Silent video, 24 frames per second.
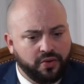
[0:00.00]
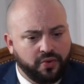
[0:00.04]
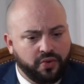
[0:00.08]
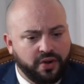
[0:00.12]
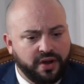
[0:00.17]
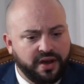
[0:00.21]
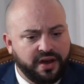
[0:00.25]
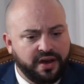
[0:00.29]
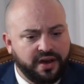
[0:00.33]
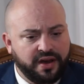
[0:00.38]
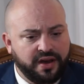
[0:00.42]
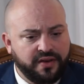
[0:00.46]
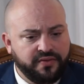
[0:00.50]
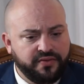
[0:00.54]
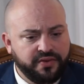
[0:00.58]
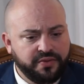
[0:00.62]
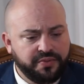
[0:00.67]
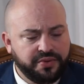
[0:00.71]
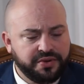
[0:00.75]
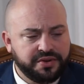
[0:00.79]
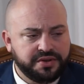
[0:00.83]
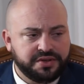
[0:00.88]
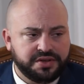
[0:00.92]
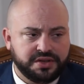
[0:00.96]
Well,
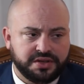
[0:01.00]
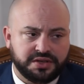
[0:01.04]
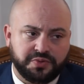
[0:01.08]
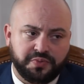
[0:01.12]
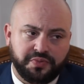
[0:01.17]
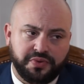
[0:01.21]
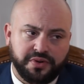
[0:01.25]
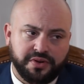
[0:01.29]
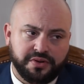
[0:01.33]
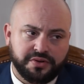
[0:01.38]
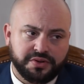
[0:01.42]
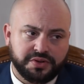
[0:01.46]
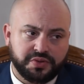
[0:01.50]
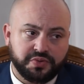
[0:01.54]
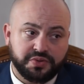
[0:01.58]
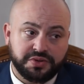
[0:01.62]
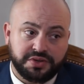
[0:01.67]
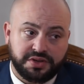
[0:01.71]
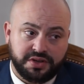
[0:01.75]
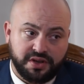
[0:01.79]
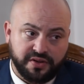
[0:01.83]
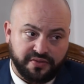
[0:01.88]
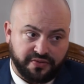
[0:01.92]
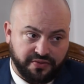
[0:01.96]
everybody's experience was
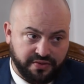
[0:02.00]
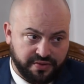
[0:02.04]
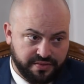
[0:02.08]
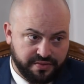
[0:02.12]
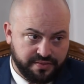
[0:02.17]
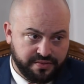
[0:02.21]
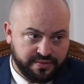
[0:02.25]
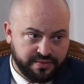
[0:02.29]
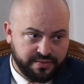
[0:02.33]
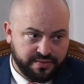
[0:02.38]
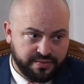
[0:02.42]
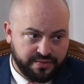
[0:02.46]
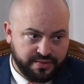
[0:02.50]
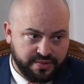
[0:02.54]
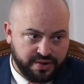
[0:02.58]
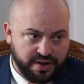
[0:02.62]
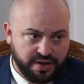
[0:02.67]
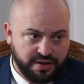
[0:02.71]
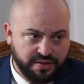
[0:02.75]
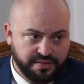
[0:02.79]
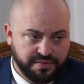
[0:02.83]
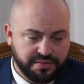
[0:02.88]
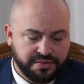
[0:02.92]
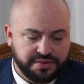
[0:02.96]
different,
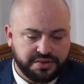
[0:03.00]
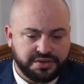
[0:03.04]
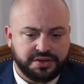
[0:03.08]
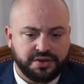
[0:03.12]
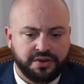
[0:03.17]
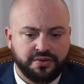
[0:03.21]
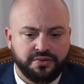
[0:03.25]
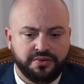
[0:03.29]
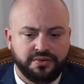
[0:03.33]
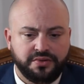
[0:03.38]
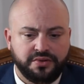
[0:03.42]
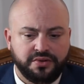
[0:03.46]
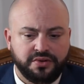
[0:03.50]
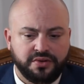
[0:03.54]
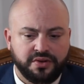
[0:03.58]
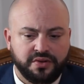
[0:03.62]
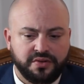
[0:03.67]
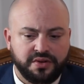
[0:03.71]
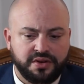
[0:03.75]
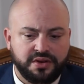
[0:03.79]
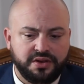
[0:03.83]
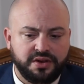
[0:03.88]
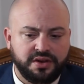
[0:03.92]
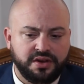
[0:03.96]
right? So, you
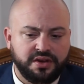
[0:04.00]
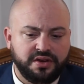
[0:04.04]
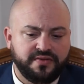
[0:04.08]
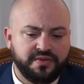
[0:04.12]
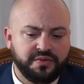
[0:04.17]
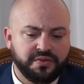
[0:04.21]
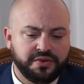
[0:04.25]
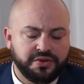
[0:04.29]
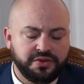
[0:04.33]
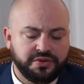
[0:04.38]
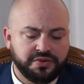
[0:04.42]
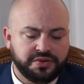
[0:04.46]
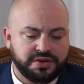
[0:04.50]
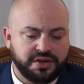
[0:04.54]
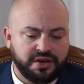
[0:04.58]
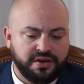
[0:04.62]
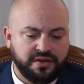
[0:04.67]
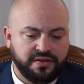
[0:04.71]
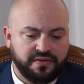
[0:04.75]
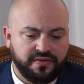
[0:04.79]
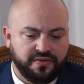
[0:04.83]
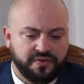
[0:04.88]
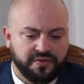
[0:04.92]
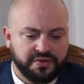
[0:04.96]
know, even when you
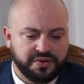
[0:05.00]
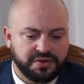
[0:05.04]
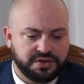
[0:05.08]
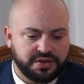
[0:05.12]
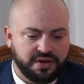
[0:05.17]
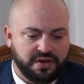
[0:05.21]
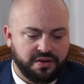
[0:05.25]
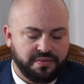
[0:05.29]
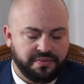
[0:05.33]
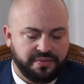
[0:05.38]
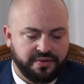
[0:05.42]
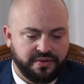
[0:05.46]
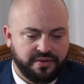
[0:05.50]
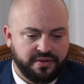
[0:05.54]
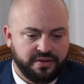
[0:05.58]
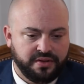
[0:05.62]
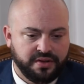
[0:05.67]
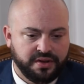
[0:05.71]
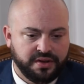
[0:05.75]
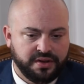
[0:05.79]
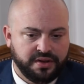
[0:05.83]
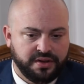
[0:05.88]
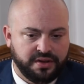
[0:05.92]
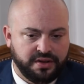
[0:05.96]
take, for
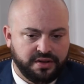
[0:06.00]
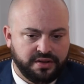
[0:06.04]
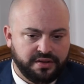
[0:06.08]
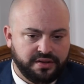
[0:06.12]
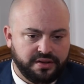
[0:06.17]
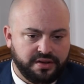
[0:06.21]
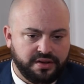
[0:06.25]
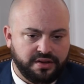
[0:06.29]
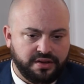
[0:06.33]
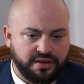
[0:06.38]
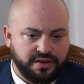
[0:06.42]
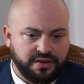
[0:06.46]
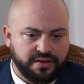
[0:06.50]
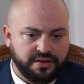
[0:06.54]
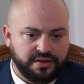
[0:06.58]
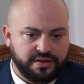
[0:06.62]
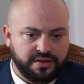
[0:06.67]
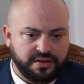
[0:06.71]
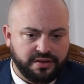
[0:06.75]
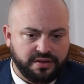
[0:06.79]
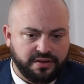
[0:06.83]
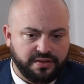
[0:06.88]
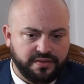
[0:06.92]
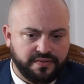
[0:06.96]
example,
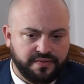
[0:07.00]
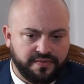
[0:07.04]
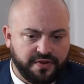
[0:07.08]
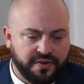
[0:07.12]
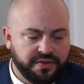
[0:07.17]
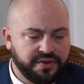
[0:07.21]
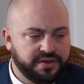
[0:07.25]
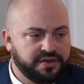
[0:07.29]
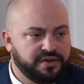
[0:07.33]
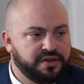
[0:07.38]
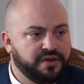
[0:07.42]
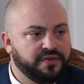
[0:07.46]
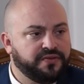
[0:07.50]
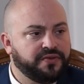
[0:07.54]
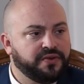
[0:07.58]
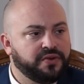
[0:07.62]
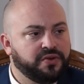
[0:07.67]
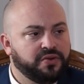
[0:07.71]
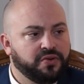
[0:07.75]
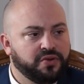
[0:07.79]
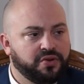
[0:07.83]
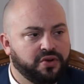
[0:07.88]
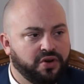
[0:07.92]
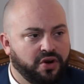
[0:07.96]
the very
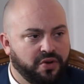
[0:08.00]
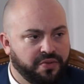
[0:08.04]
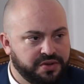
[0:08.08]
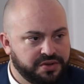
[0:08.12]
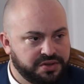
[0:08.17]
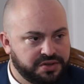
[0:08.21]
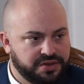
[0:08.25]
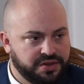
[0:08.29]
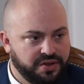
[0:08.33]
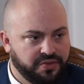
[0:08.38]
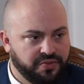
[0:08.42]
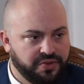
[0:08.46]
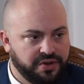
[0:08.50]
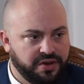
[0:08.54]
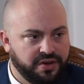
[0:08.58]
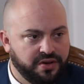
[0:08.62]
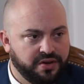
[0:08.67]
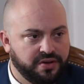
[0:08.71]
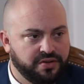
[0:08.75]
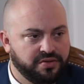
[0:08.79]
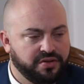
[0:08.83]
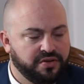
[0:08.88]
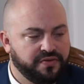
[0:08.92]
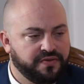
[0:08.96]
difficult comments that we
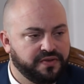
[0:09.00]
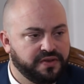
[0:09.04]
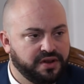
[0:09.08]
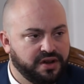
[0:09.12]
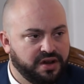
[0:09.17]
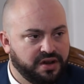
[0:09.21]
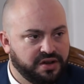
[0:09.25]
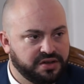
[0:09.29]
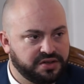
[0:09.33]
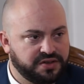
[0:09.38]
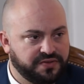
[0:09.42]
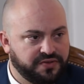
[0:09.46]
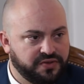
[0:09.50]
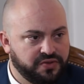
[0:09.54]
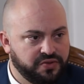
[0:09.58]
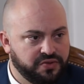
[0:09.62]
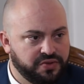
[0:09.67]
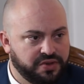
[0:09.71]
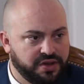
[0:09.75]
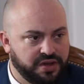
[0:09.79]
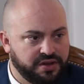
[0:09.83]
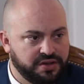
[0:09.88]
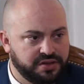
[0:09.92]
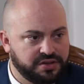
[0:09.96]
heard over the last few
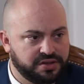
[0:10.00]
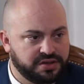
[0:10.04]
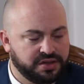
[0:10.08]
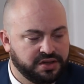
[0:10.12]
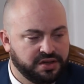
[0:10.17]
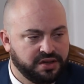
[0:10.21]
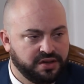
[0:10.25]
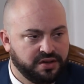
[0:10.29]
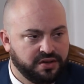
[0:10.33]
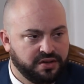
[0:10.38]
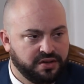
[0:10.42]
days